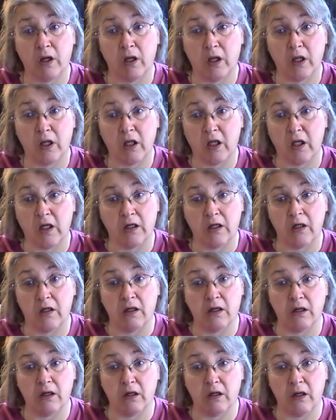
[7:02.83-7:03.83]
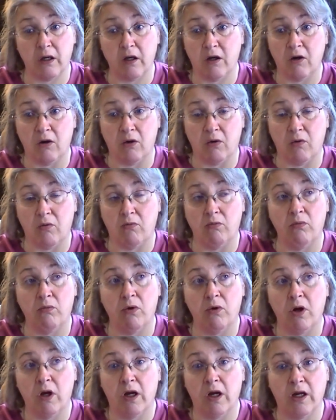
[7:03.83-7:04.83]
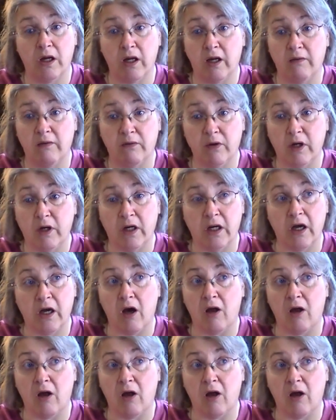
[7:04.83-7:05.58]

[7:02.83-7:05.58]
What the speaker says: that, you know, even in